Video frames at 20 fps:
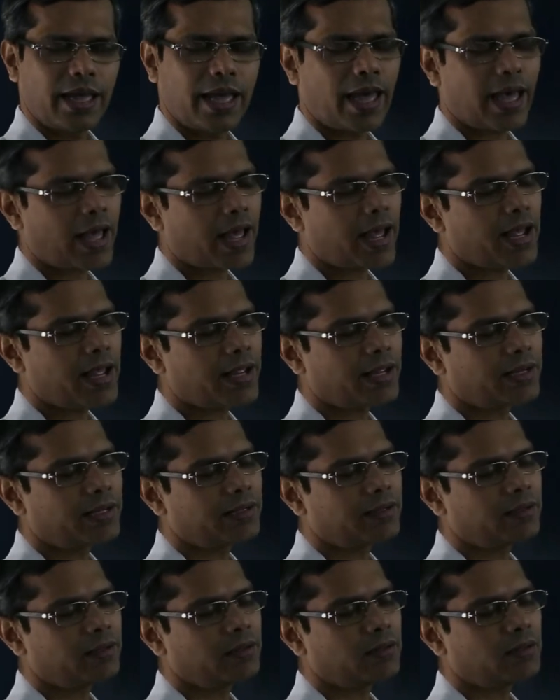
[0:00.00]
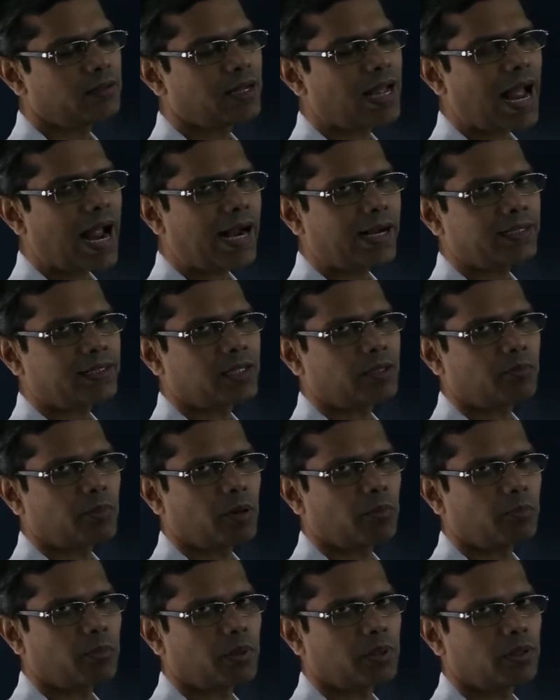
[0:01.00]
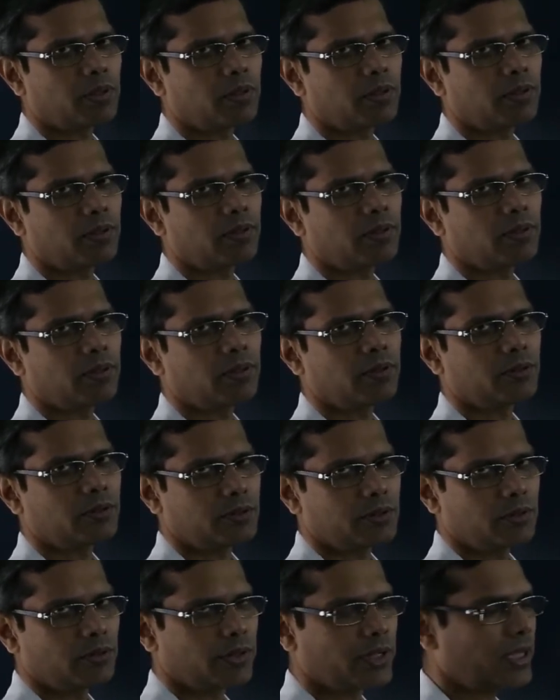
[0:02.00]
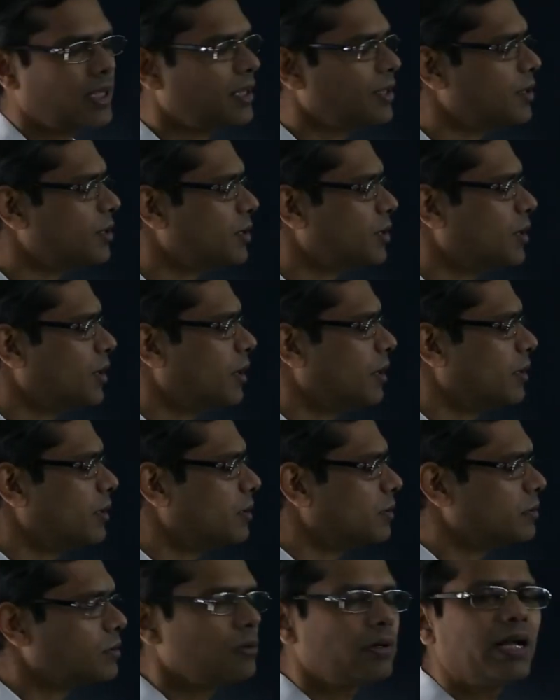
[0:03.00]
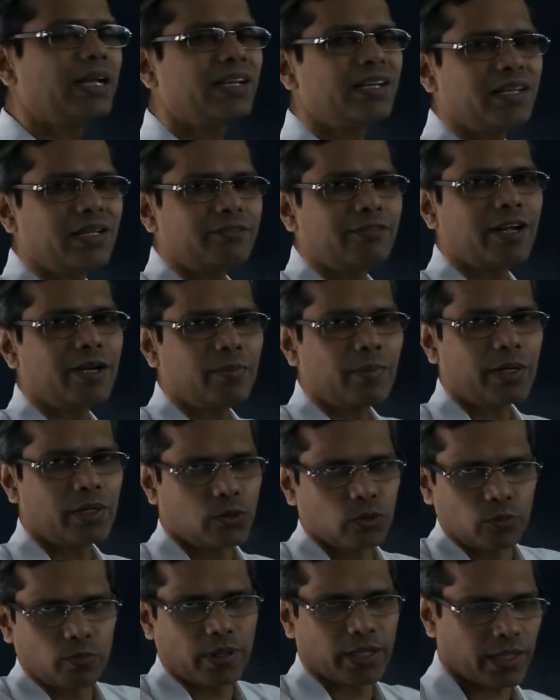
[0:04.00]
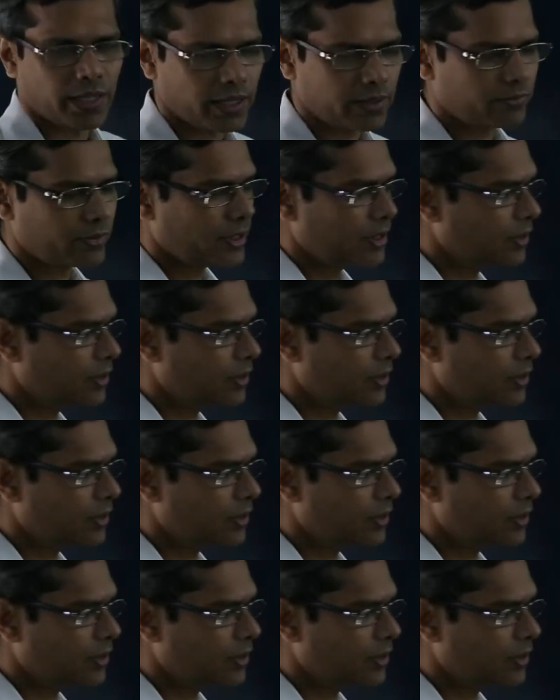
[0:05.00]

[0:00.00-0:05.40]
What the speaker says: and add them up. Okay. So, and divide by 2 by that way.